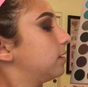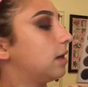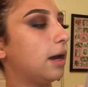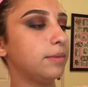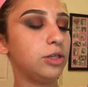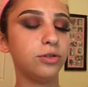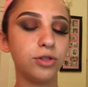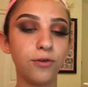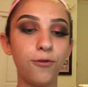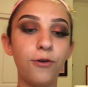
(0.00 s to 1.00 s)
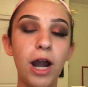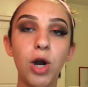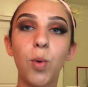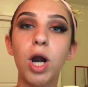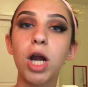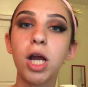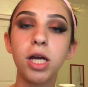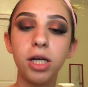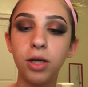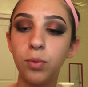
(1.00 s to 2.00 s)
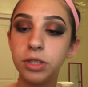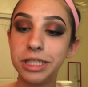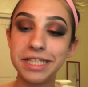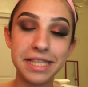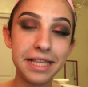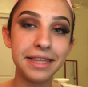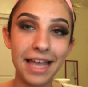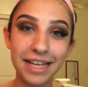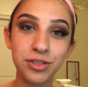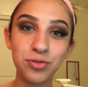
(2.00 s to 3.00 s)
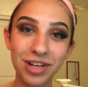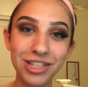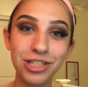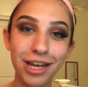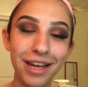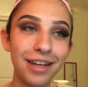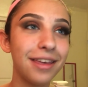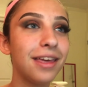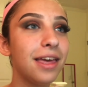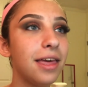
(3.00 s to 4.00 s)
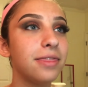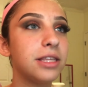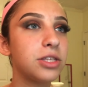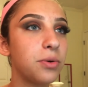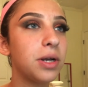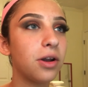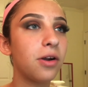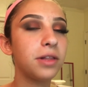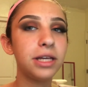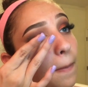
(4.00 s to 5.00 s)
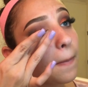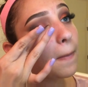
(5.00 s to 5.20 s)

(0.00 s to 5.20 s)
I'm gonna use Firework, which is the last red shade that's going on our lid.